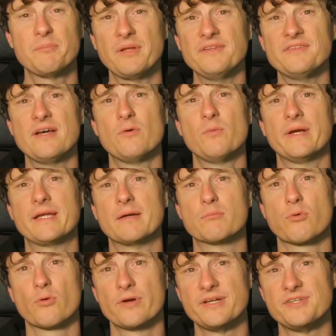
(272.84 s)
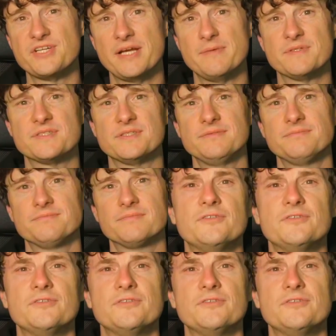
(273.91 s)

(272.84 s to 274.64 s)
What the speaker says: Blundell wicket brought in Jamieson,